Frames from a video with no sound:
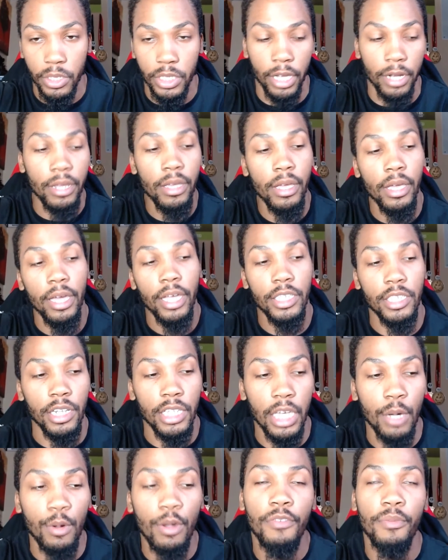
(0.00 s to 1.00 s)
It's going
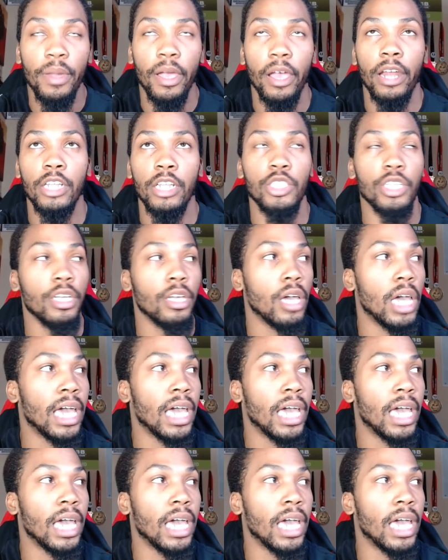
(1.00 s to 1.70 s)
to take away from your energy,